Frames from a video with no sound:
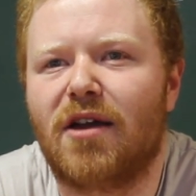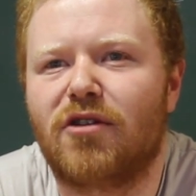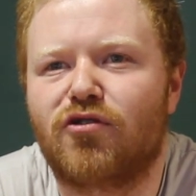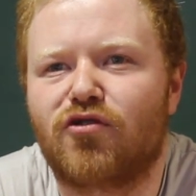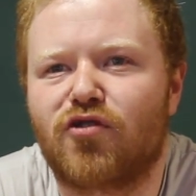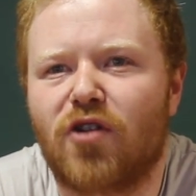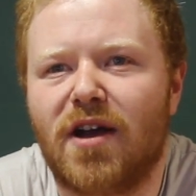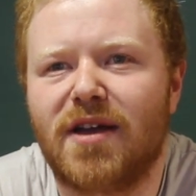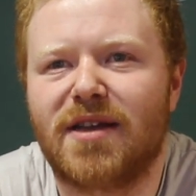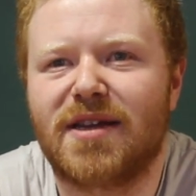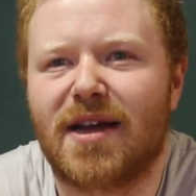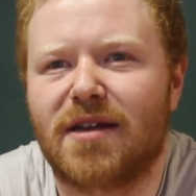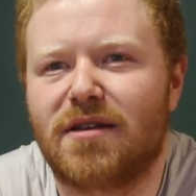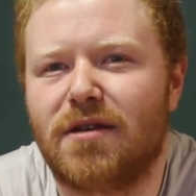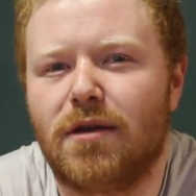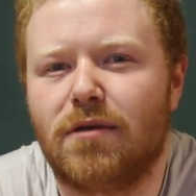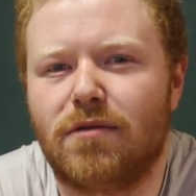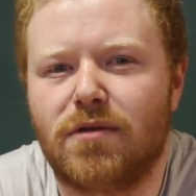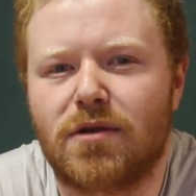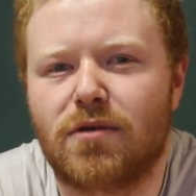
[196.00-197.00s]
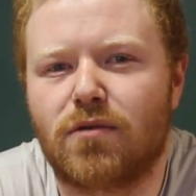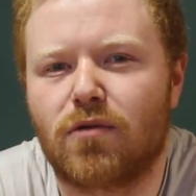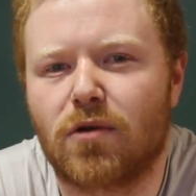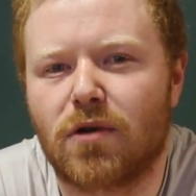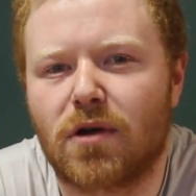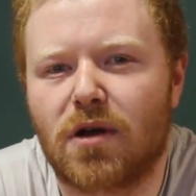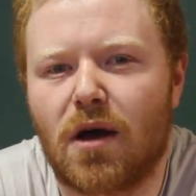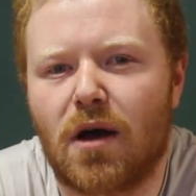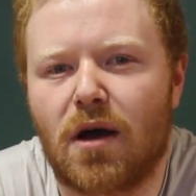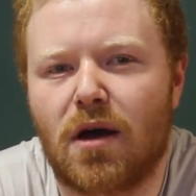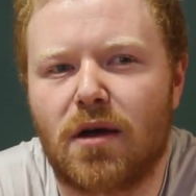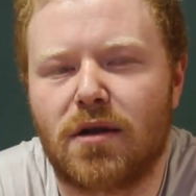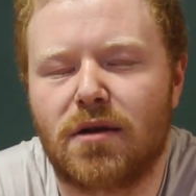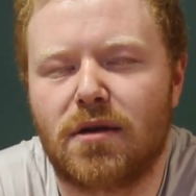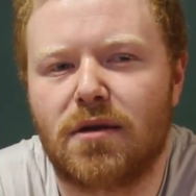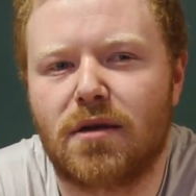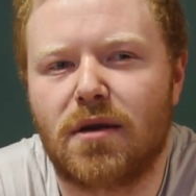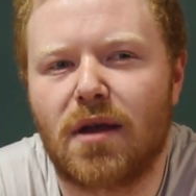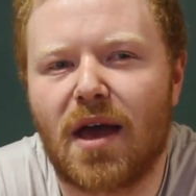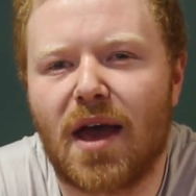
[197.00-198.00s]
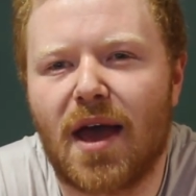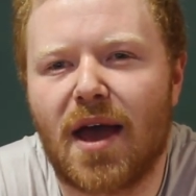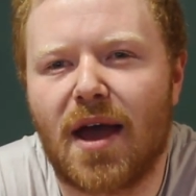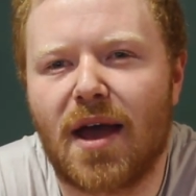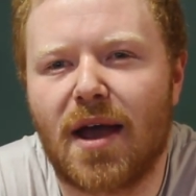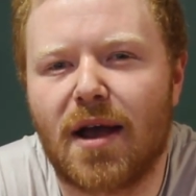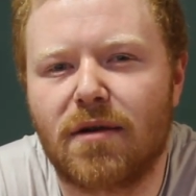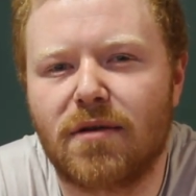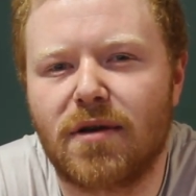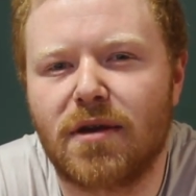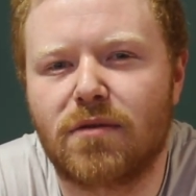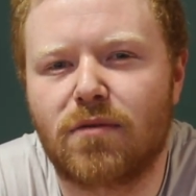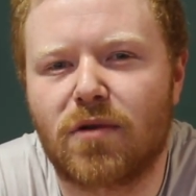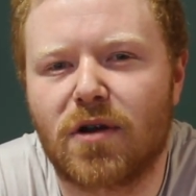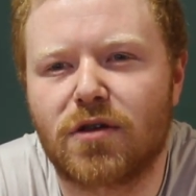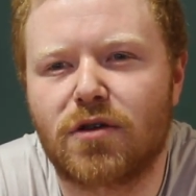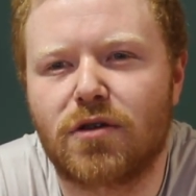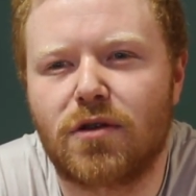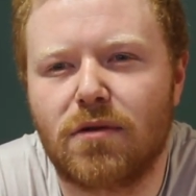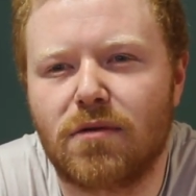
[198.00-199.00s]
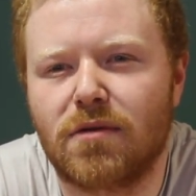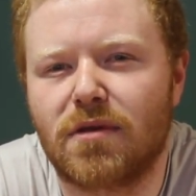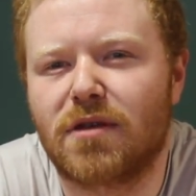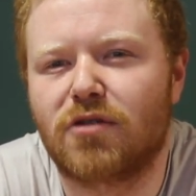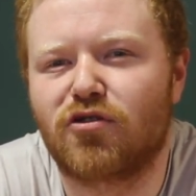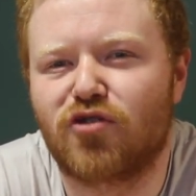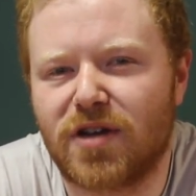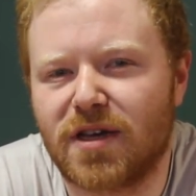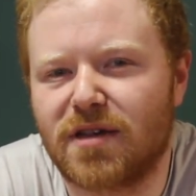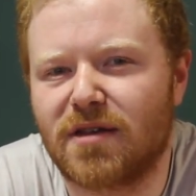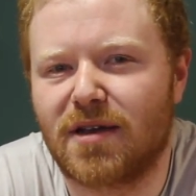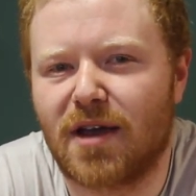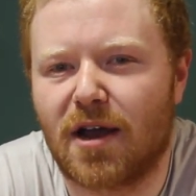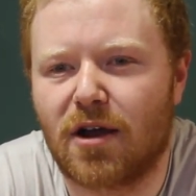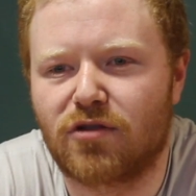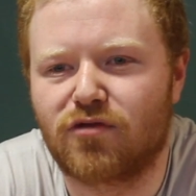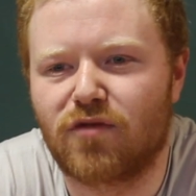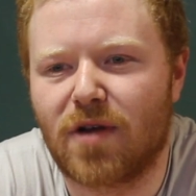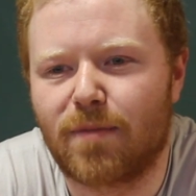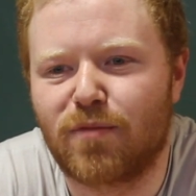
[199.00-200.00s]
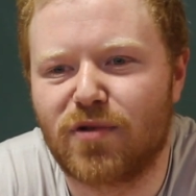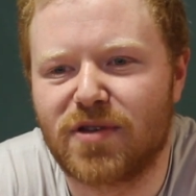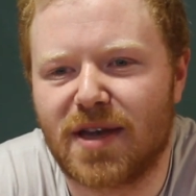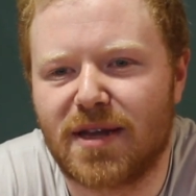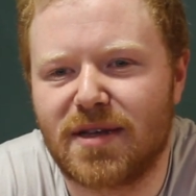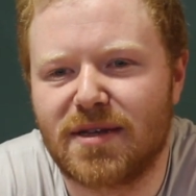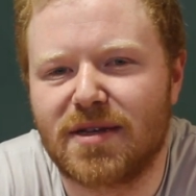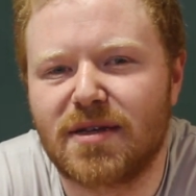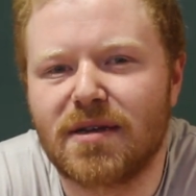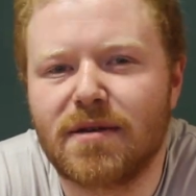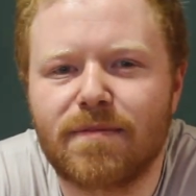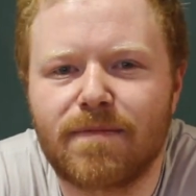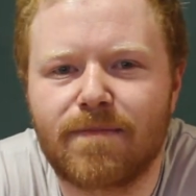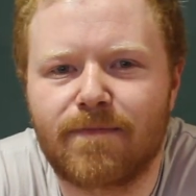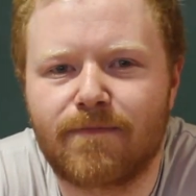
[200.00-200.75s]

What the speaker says: try to get the union to work on areas where students traditionally aren't represented.